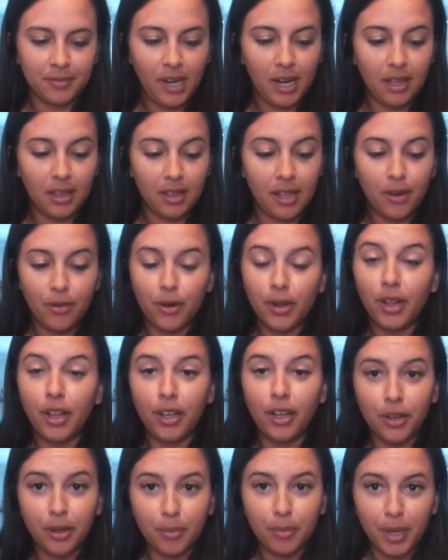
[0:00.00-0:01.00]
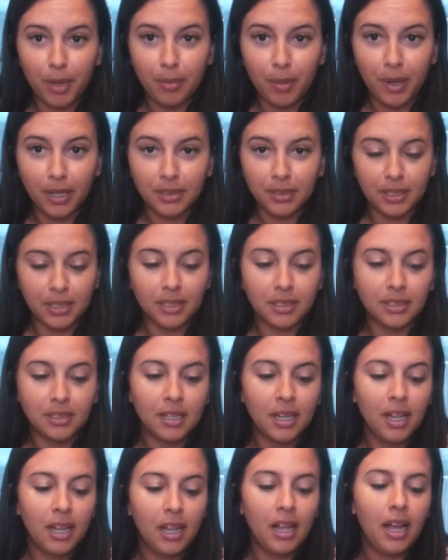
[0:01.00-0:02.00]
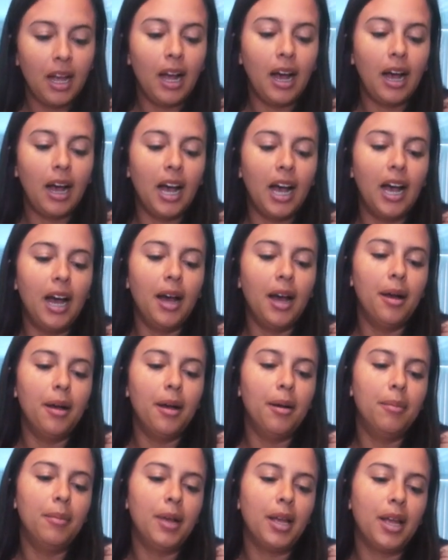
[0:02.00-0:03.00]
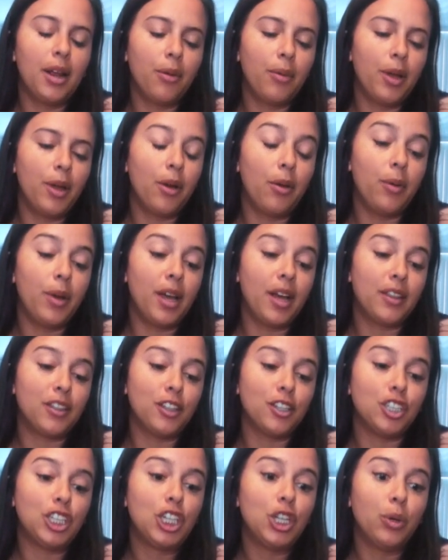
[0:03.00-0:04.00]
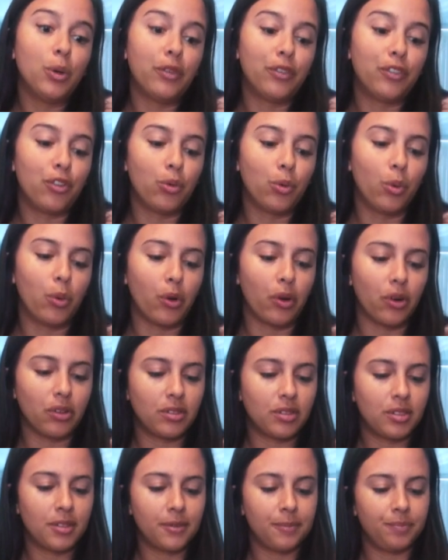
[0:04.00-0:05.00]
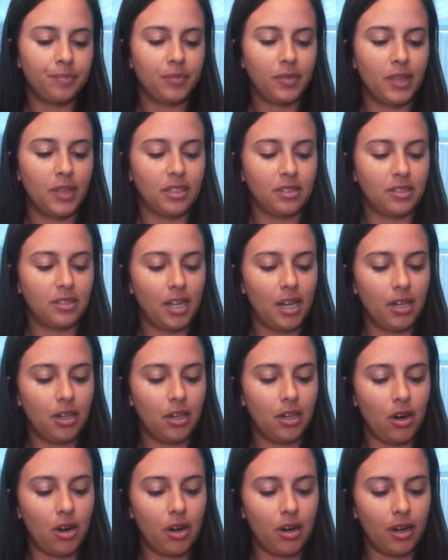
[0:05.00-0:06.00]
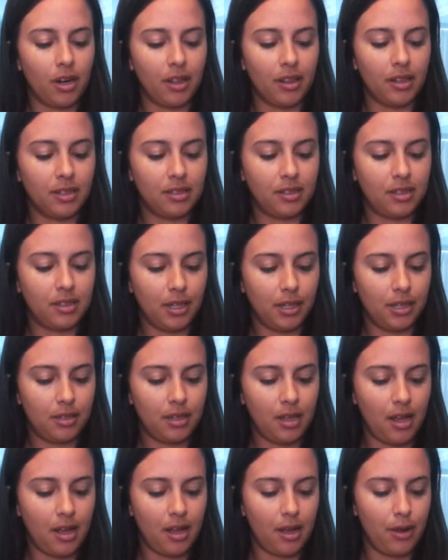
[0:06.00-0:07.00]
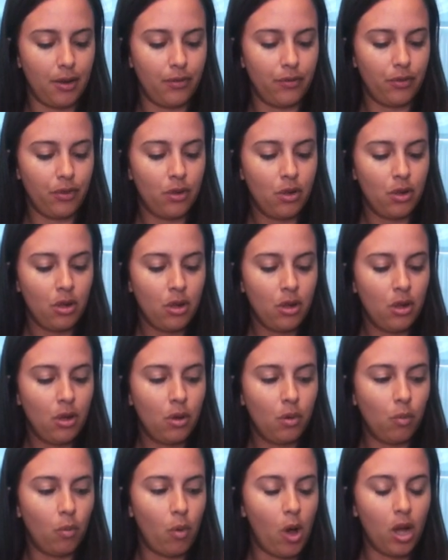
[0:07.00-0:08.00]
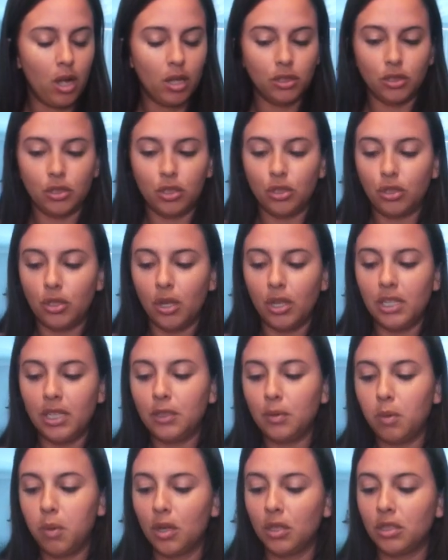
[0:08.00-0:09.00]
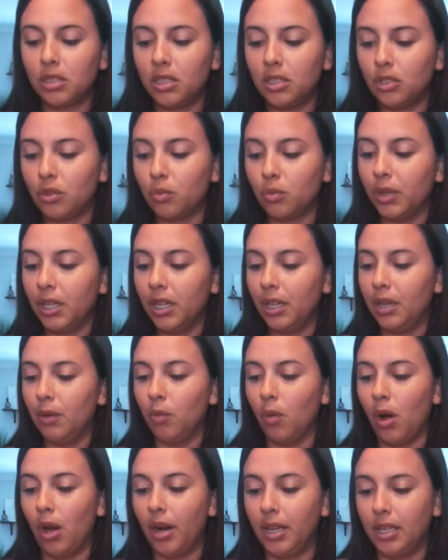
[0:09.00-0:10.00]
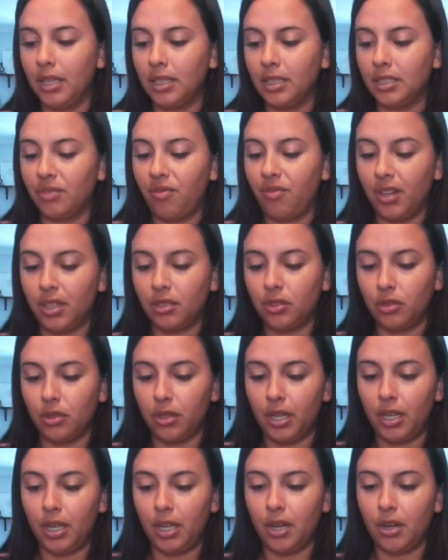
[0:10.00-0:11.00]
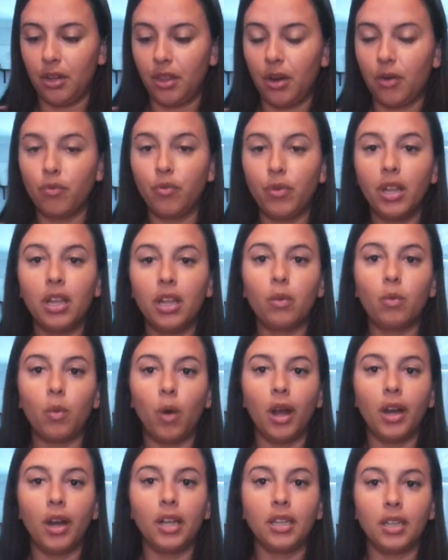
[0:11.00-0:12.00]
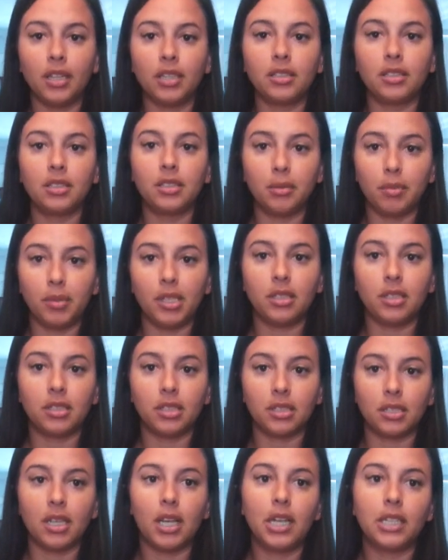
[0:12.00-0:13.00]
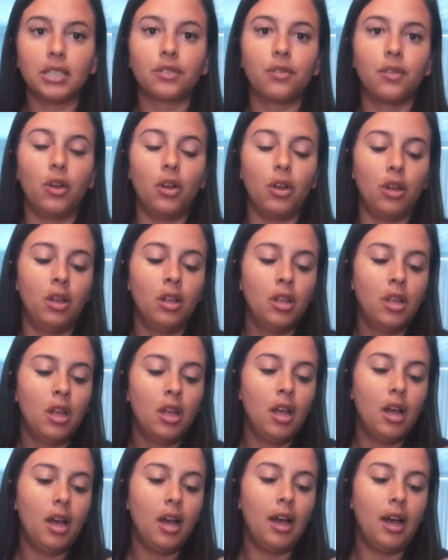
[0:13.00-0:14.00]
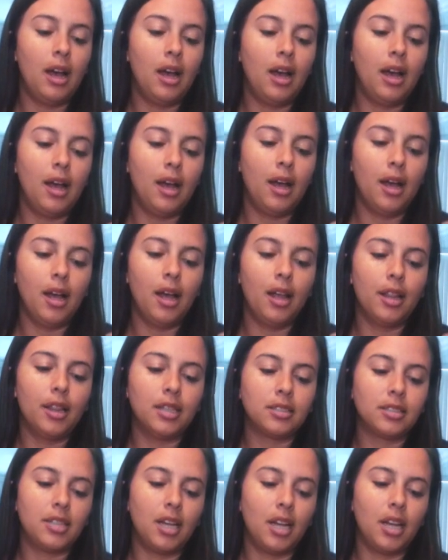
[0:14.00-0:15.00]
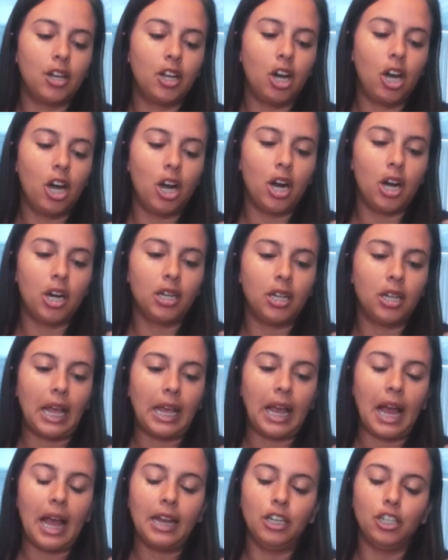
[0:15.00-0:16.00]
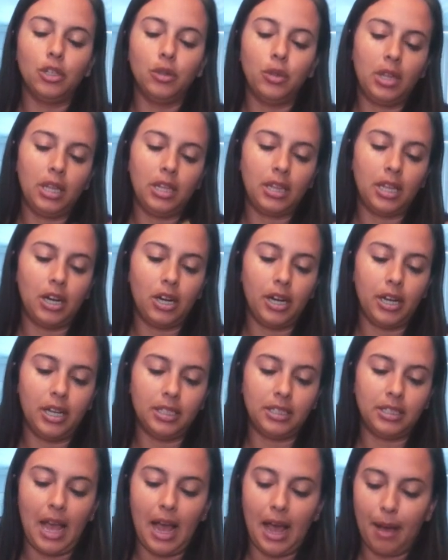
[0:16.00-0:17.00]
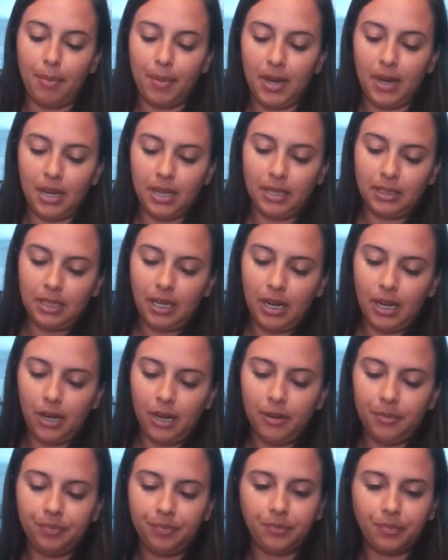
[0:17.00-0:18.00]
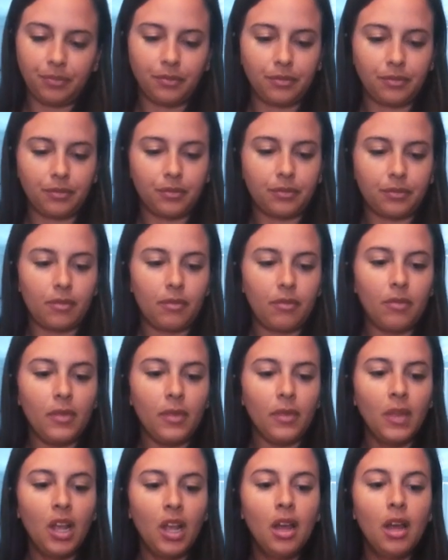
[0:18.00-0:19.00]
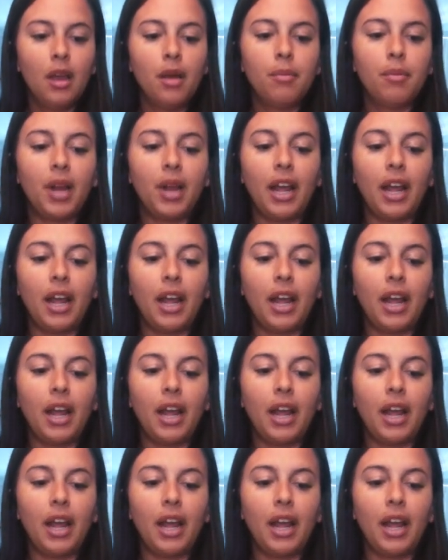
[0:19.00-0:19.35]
They really could be a Pisces. Here we go. We got the Two of Swords, the Sun card, and the Six of Wands. So this person's really wanting this victory here. They're really wanting this to be successful. The Sun card, like, I do think there is happiness here. But I